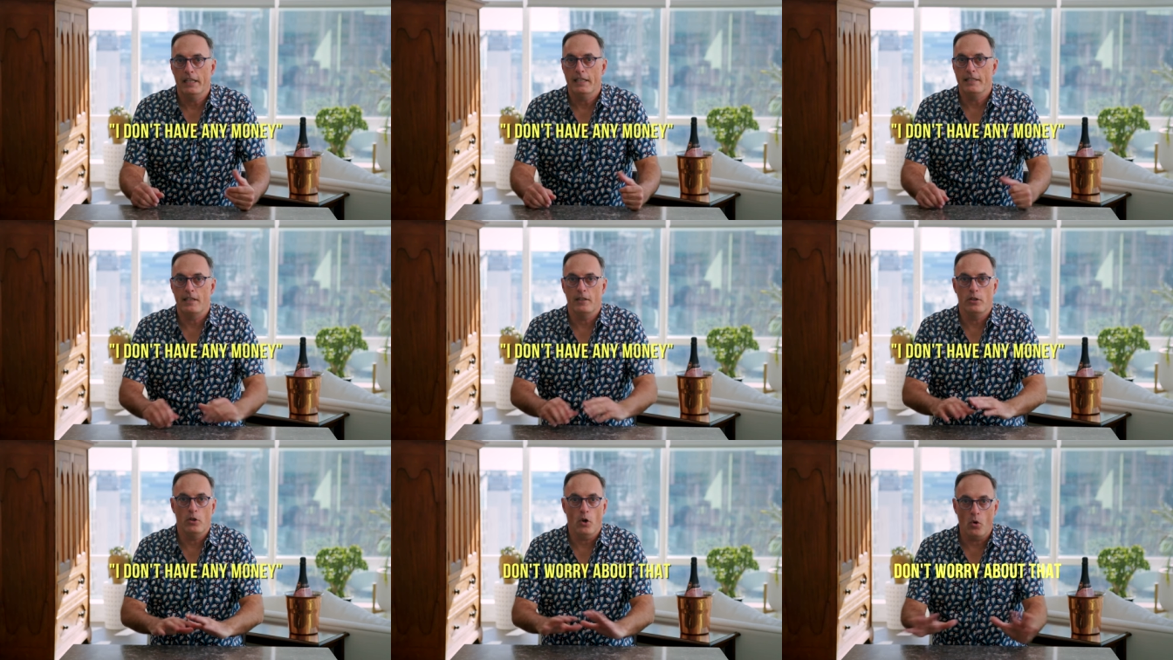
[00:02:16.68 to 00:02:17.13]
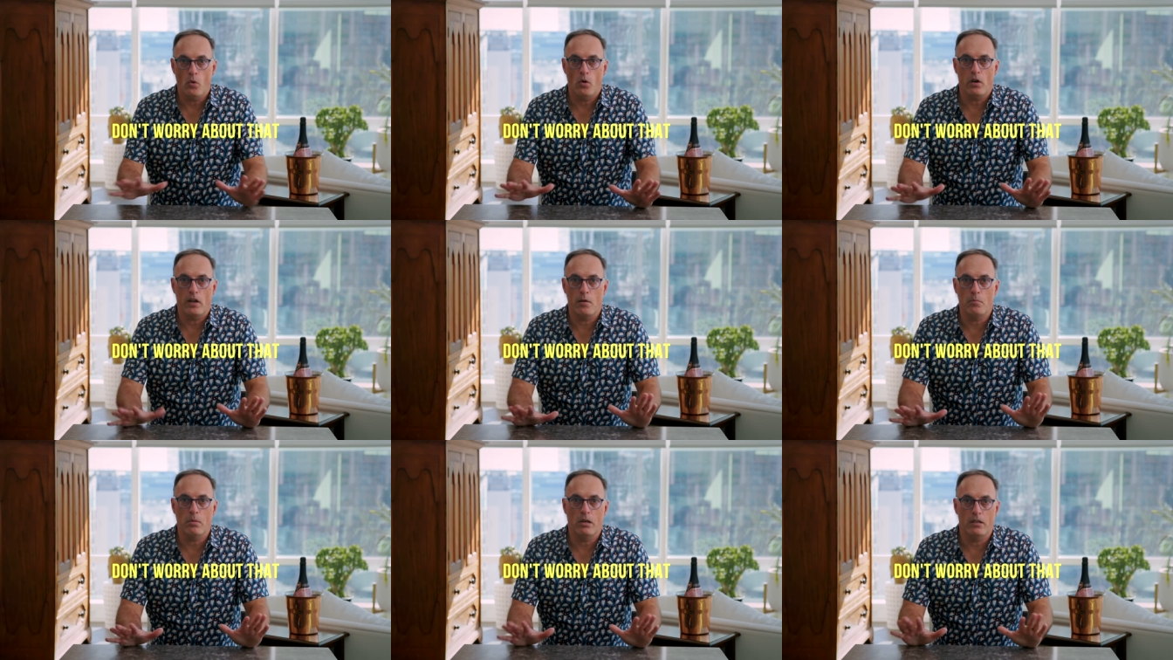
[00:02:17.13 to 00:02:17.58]
He said, don't
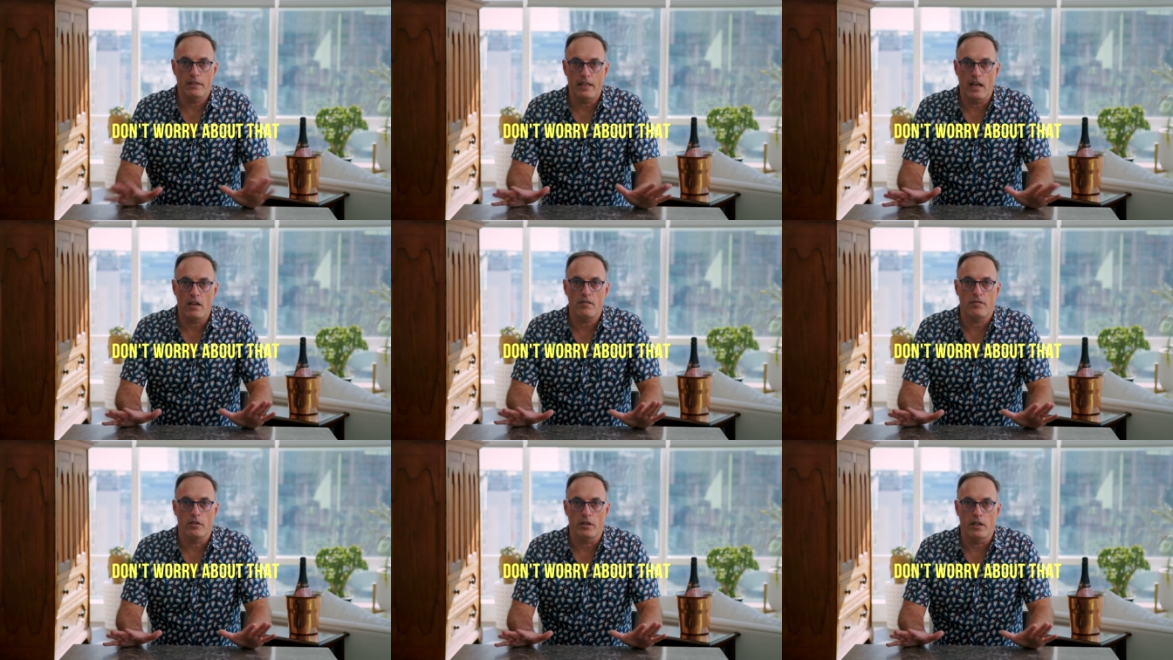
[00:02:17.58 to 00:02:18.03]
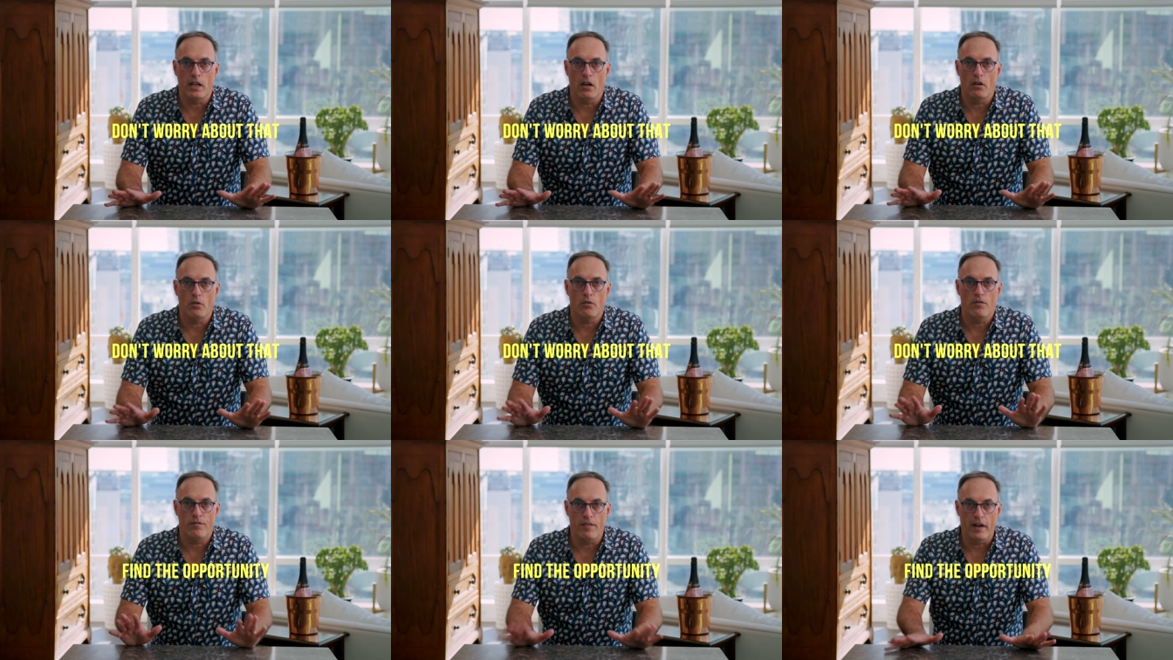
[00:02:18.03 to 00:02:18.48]
worry about that for
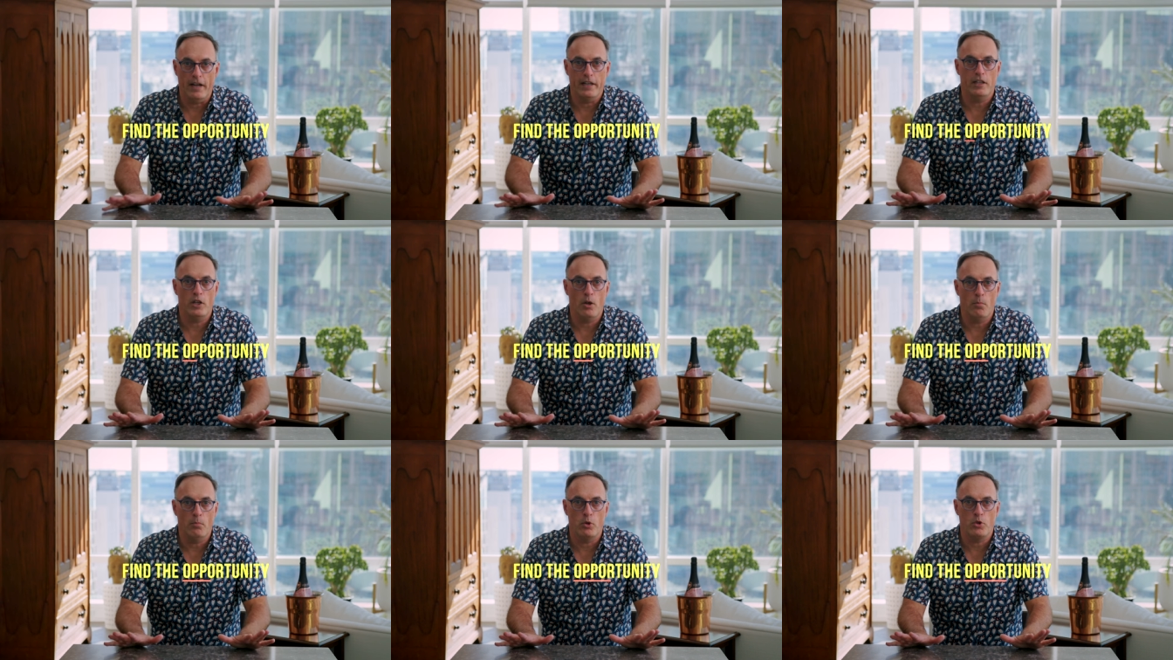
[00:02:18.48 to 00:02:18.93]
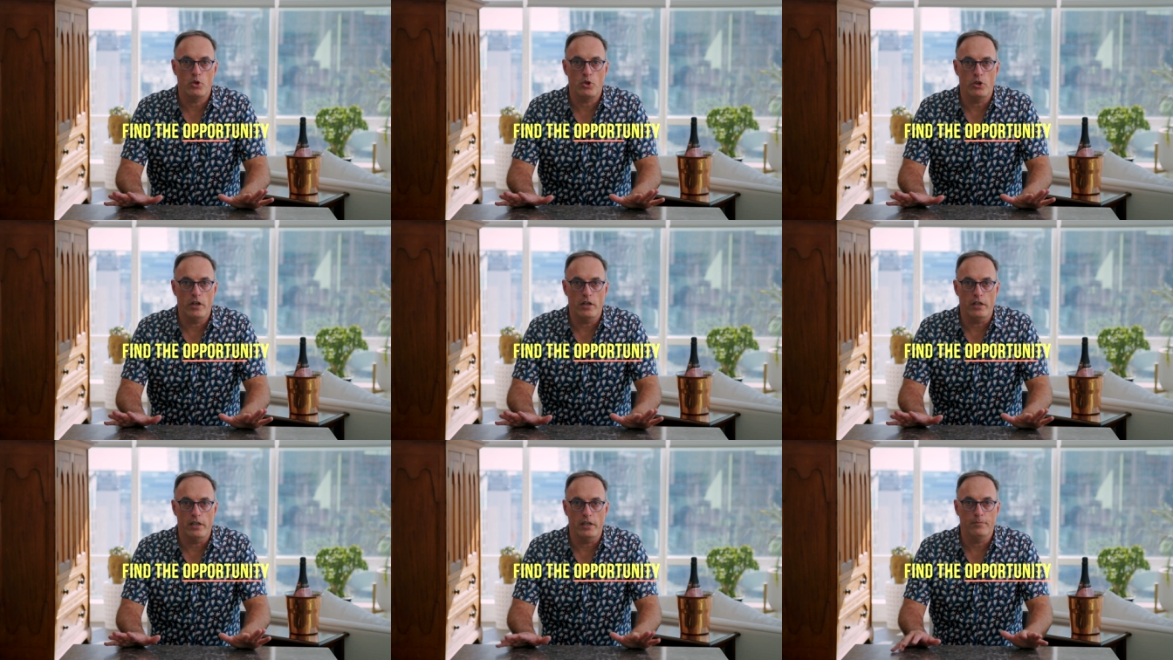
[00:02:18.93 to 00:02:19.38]
now. Find the
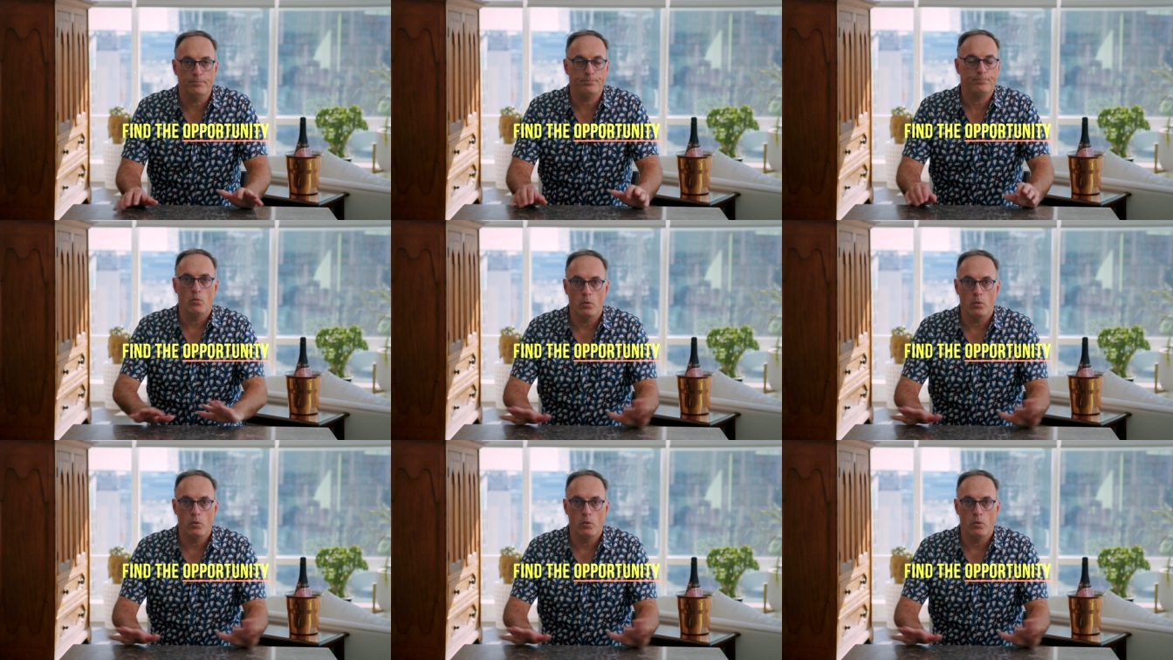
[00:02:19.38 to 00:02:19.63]
opportunity.